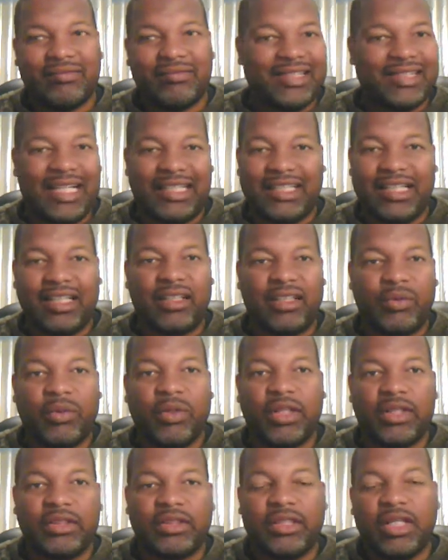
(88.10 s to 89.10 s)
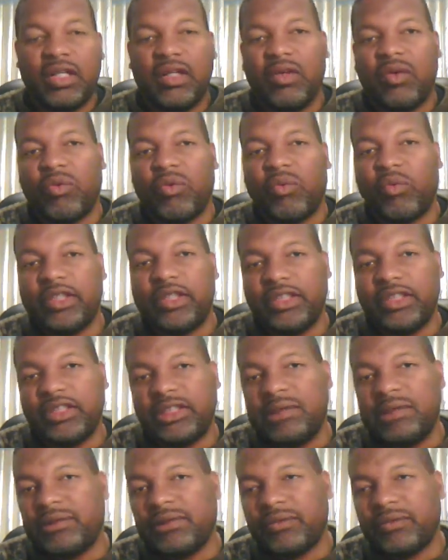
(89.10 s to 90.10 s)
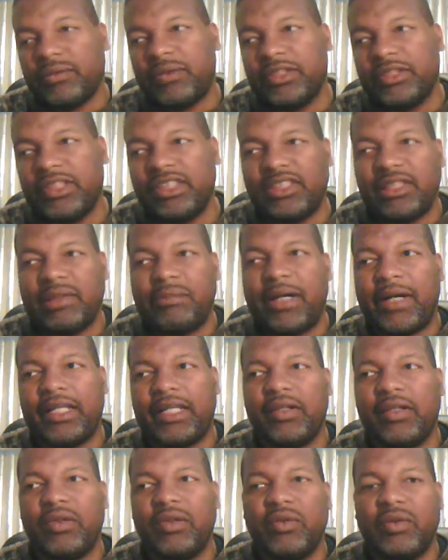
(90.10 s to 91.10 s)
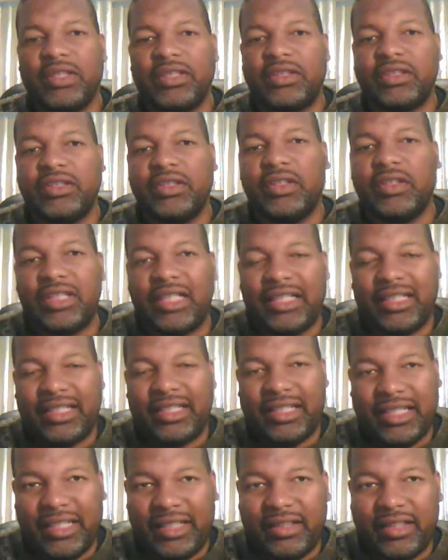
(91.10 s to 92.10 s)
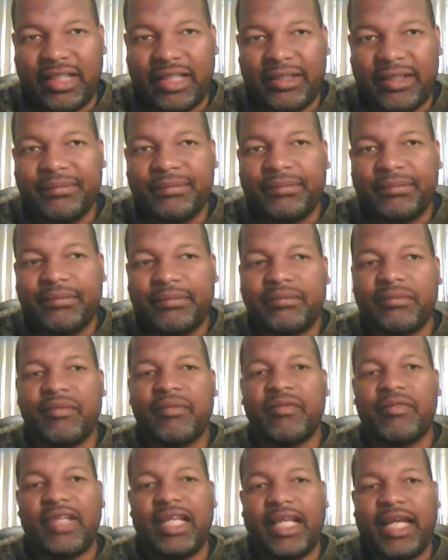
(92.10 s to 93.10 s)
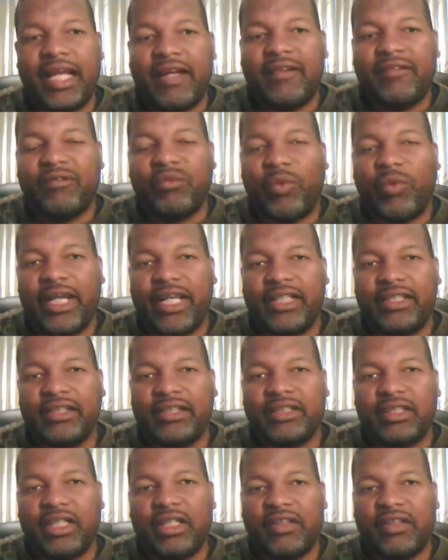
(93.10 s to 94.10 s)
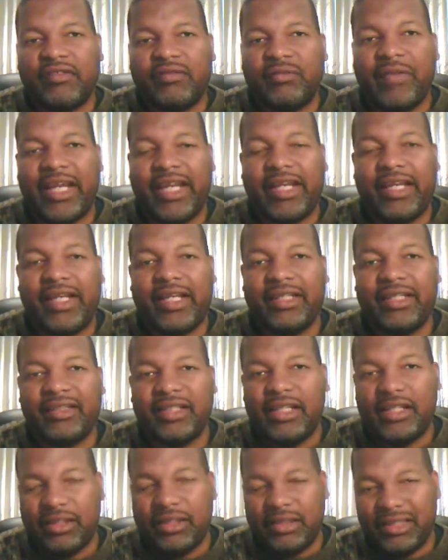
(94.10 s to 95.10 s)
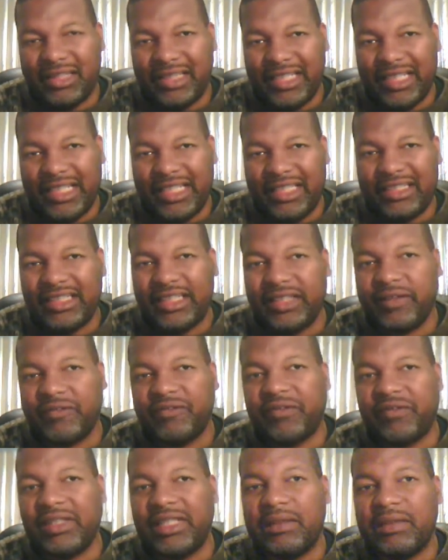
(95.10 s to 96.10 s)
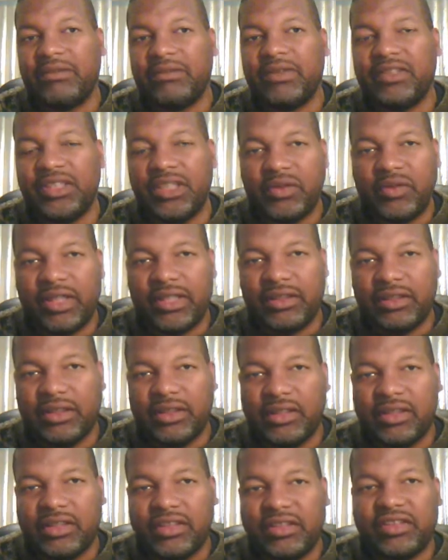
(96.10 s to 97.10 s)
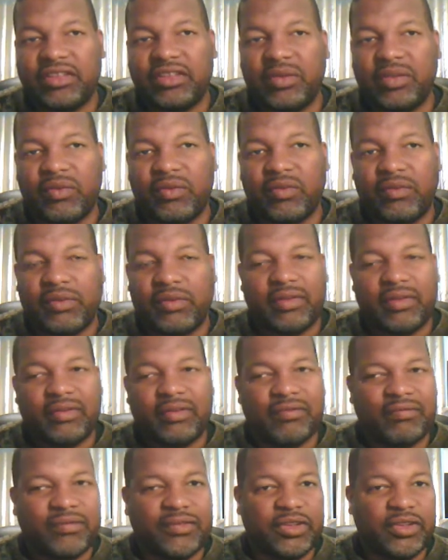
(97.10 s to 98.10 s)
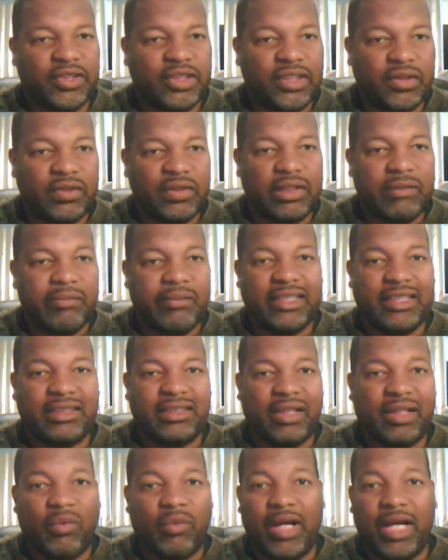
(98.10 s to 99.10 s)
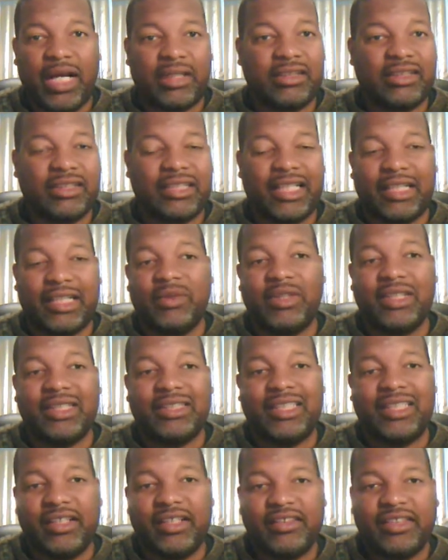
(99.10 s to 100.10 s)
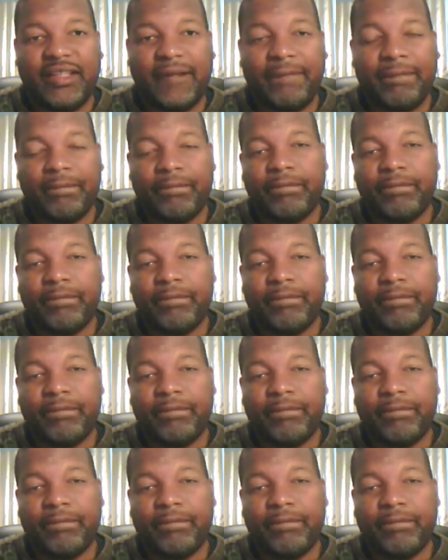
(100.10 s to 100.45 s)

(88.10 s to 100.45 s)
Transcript: that's how it works when you see when you see somebody who is good at anything, they have ways of making it easier for them to do it. So to you, it may seem like, wow, this is really intelligent,